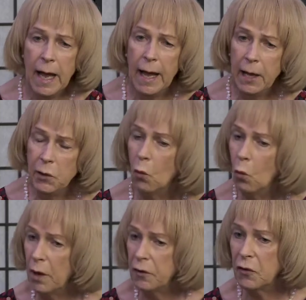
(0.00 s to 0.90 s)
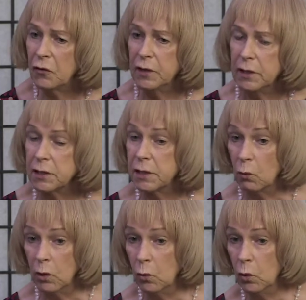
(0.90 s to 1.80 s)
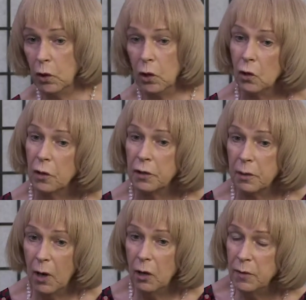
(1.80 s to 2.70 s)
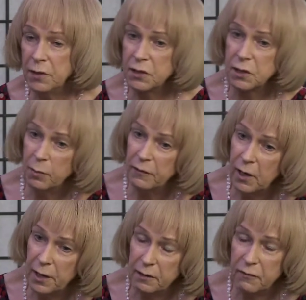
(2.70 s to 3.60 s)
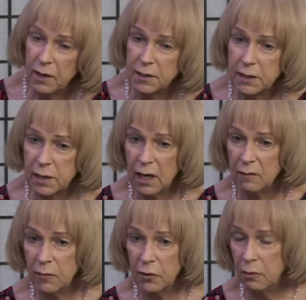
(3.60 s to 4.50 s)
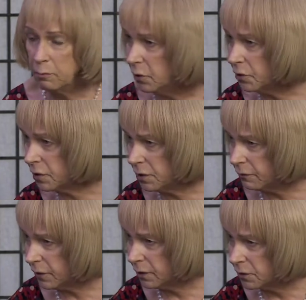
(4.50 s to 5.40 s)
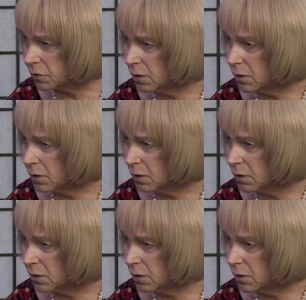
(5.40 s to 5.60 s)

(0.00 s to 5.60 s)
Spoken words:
And one of the things that we're working on at the moment is to provide advice to the government on birth certificates.